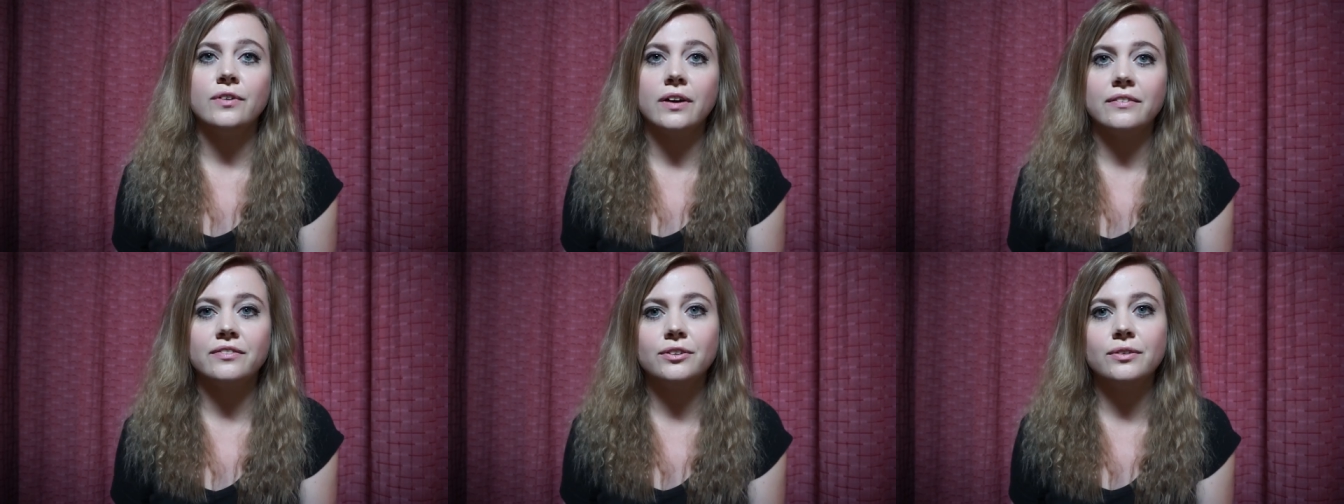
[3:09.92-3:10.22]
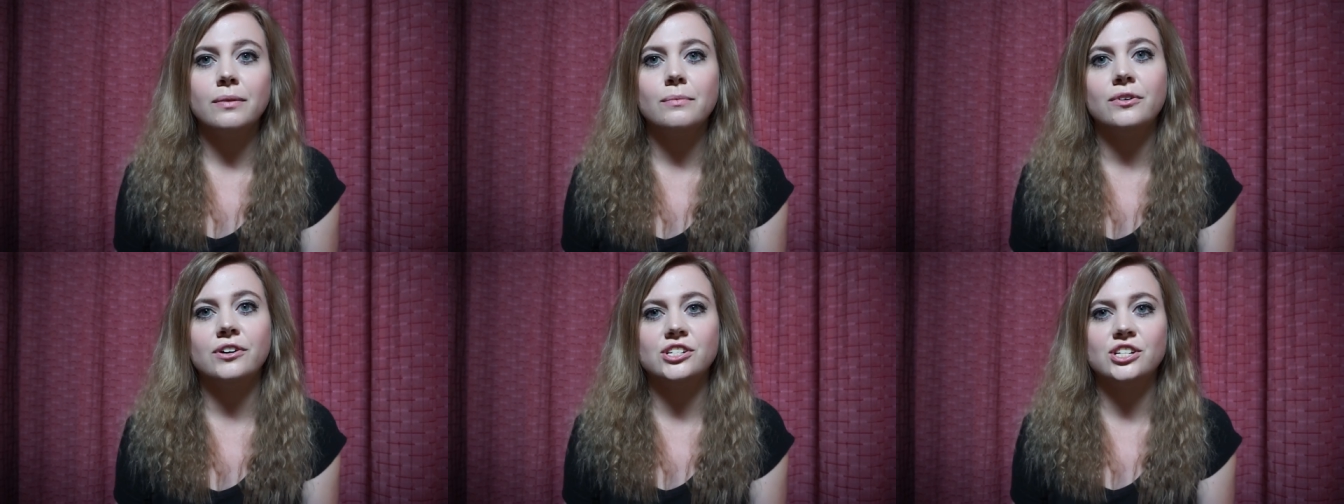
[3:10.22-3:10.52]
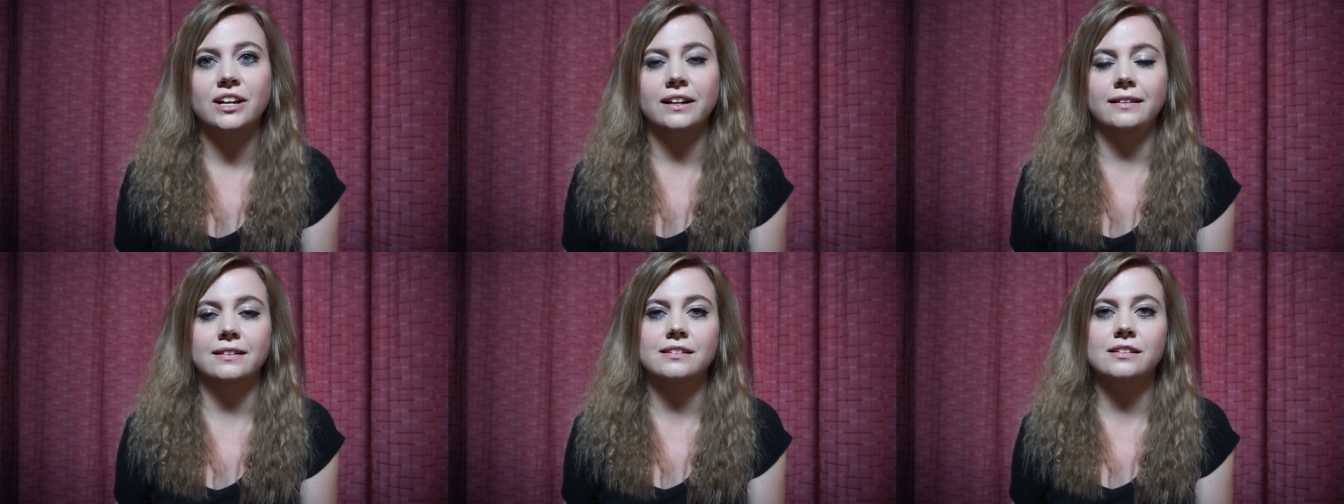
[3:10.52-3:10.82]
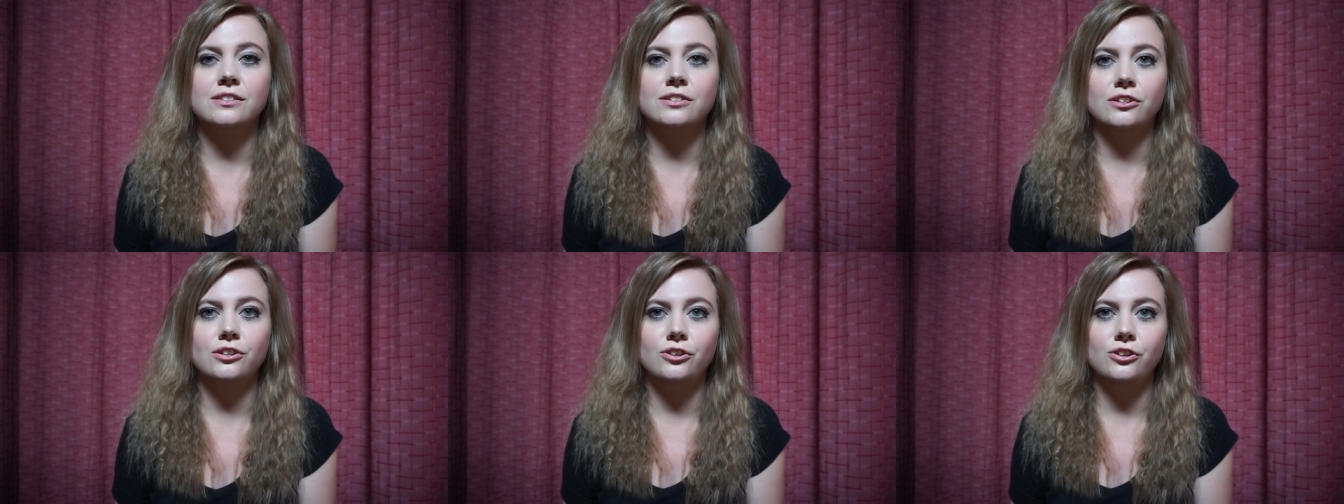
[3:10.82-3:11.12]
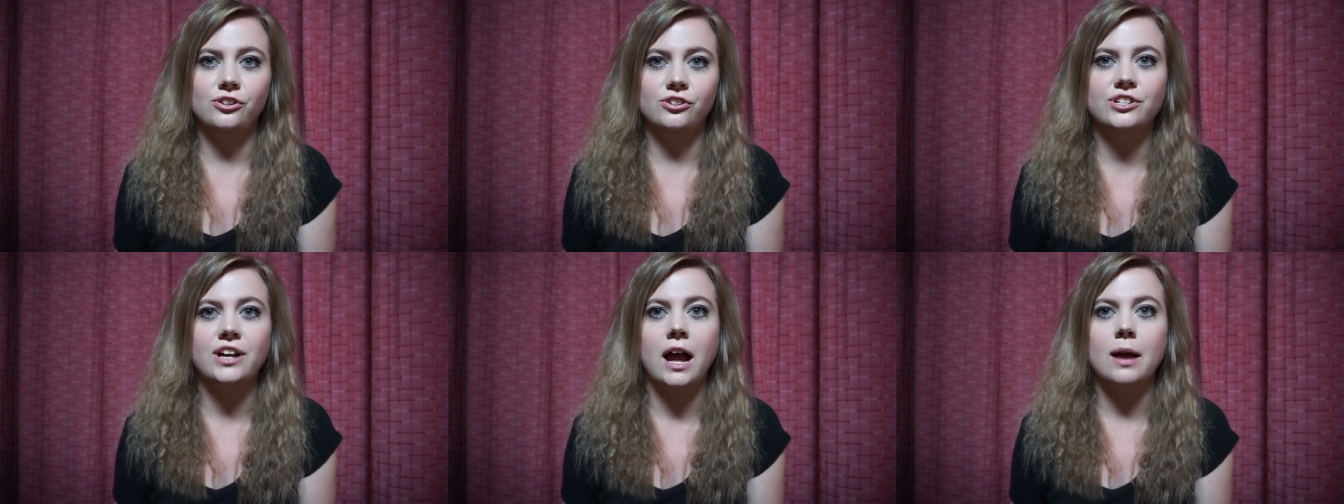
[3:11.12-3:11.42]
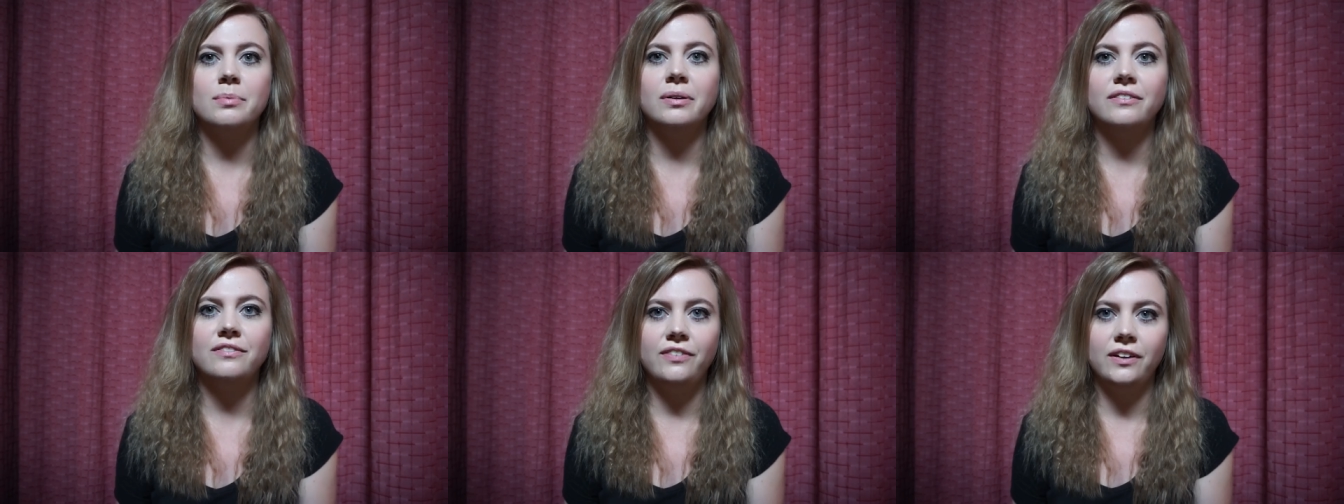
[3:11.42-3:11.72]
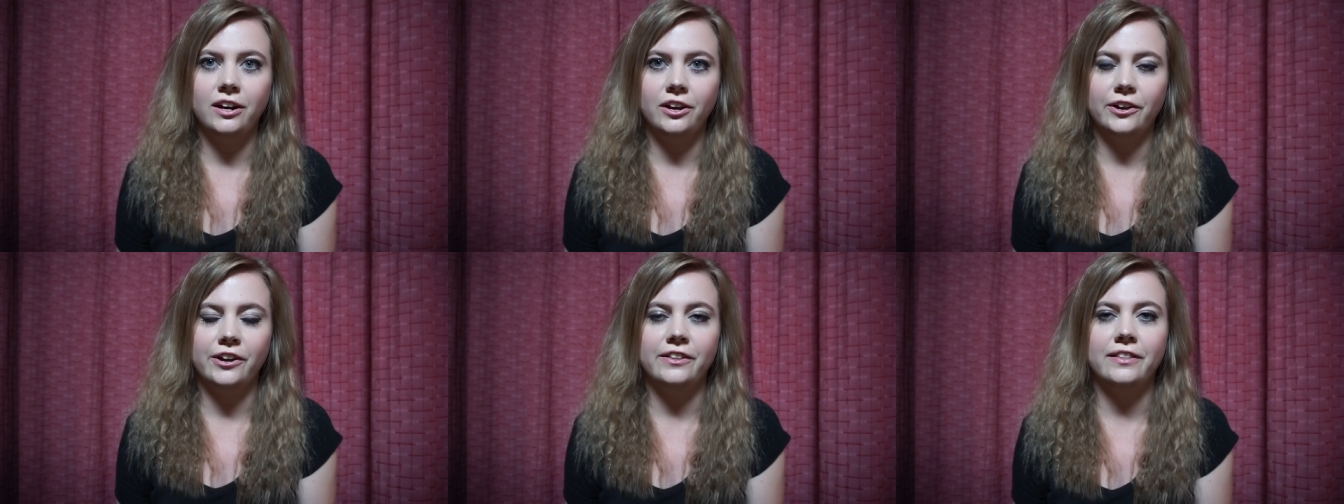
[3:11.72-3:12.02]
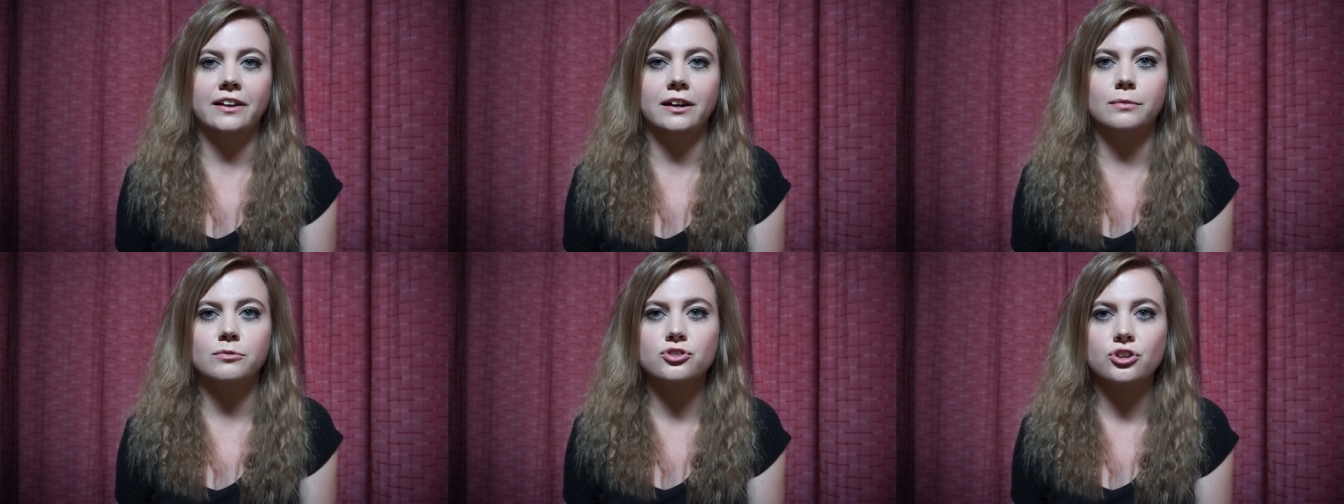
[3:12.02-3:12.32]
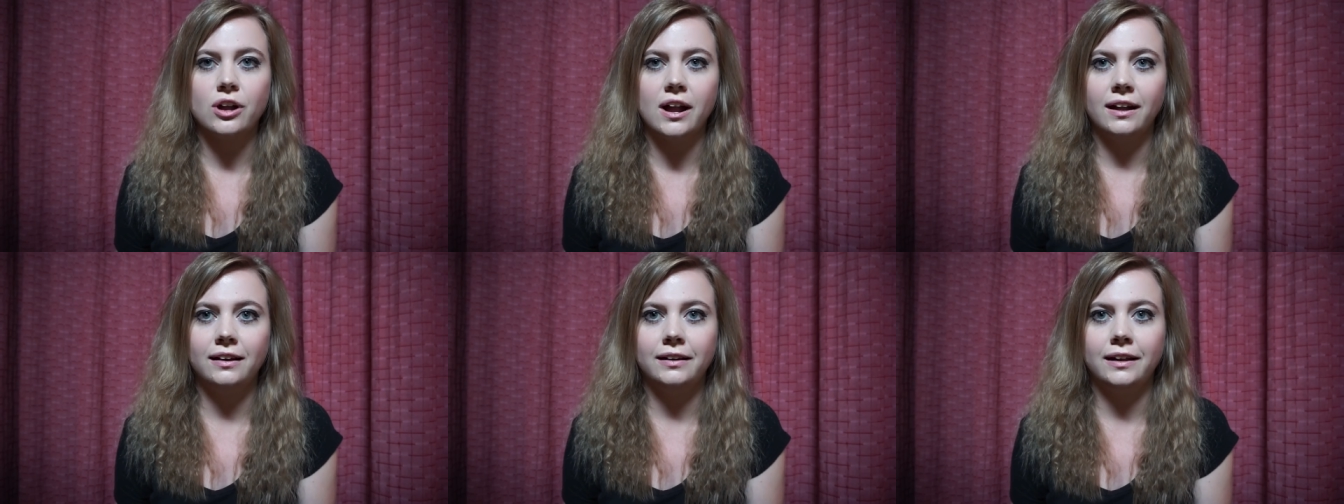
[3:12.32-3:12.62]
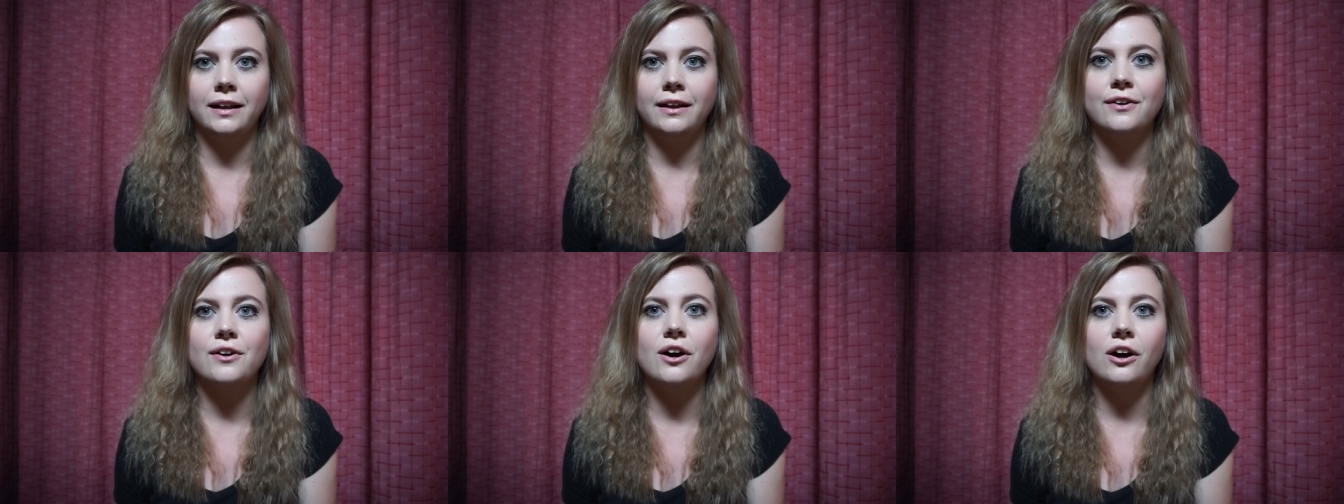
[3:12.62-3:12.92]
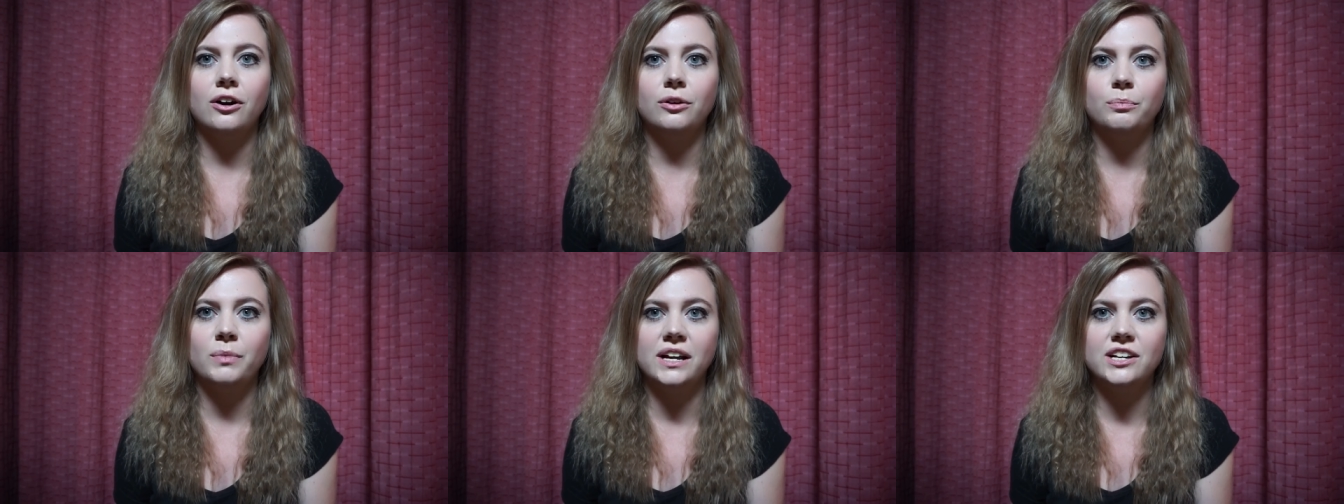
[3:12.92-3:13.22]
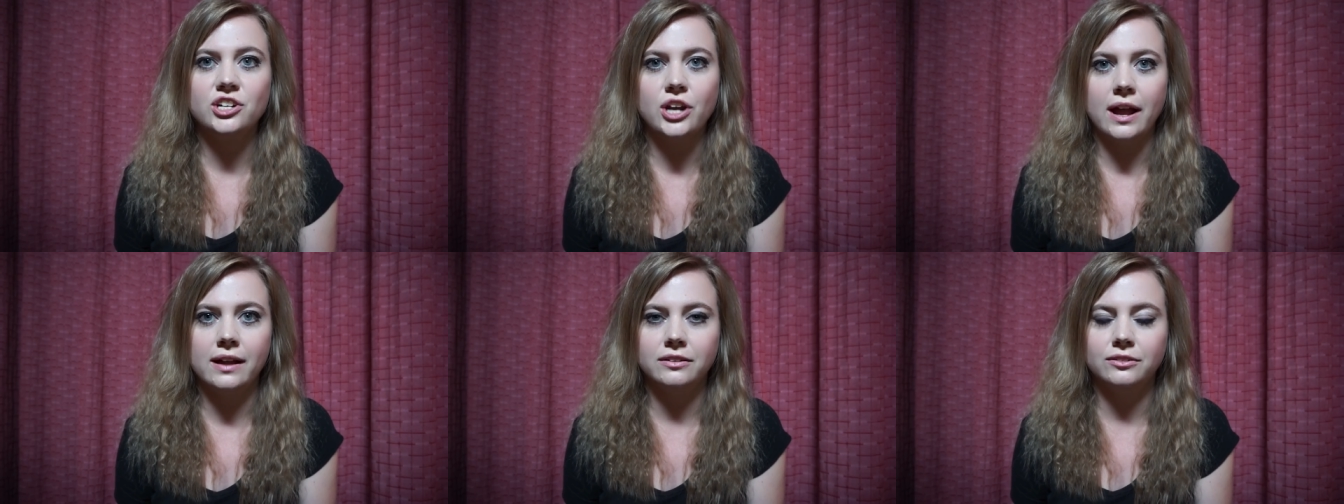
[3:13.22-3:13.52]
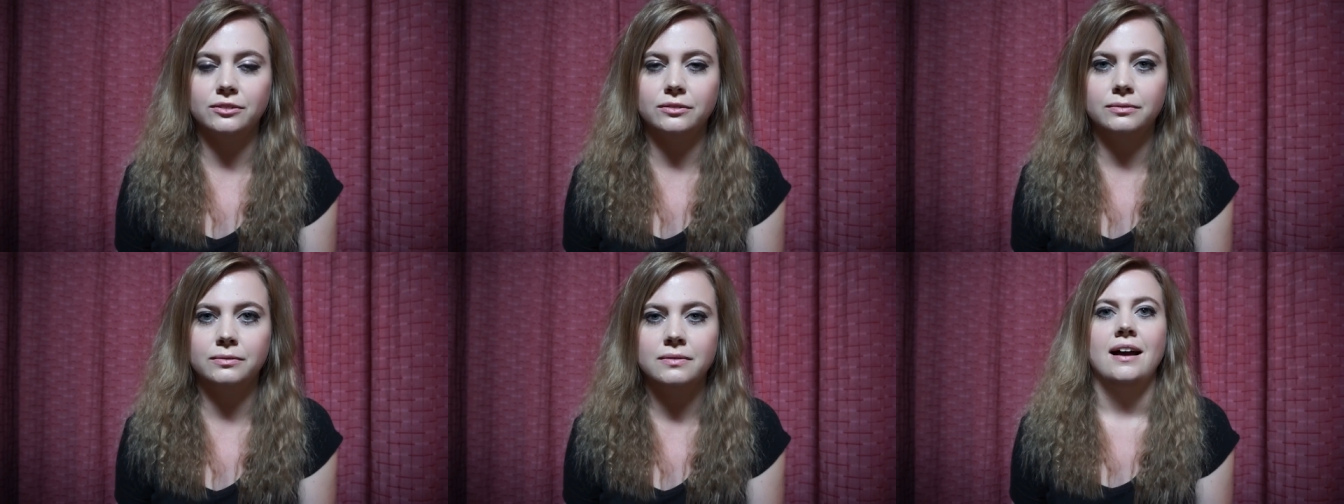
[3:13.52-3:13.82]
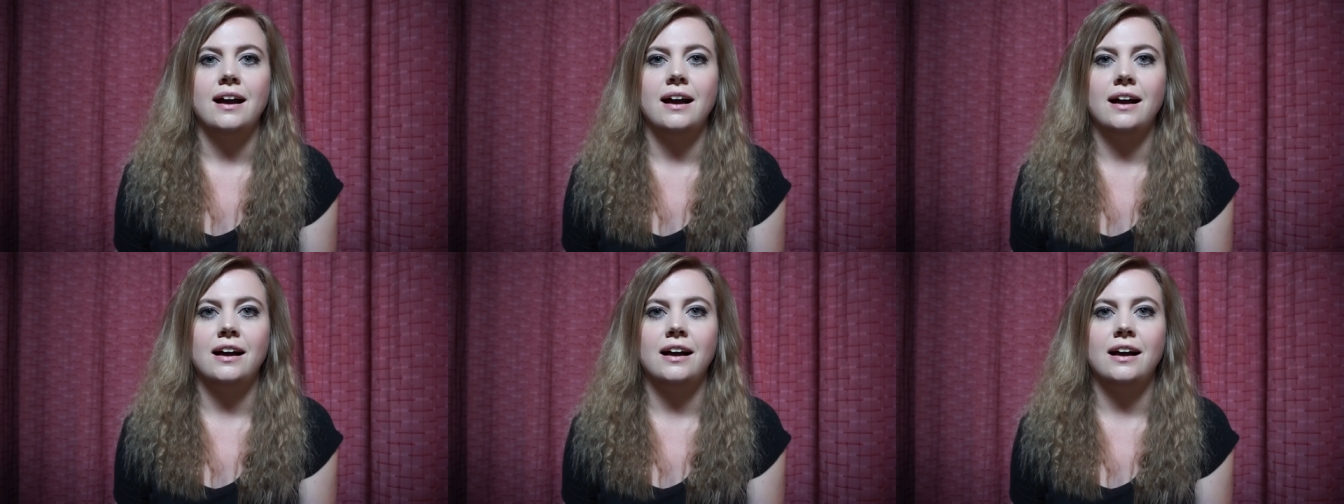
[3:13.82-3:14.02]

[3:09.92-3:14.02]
For everyone watching, this is a new type of video that I'm trialling on my channel.